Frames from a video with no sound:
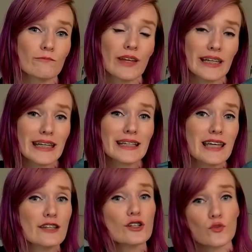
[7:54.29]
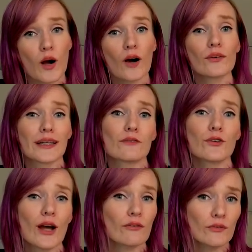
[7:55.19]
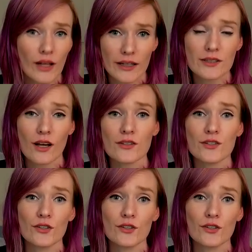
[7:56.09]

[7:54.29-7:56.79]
They need 10 to 12. And if you have a flying saucer,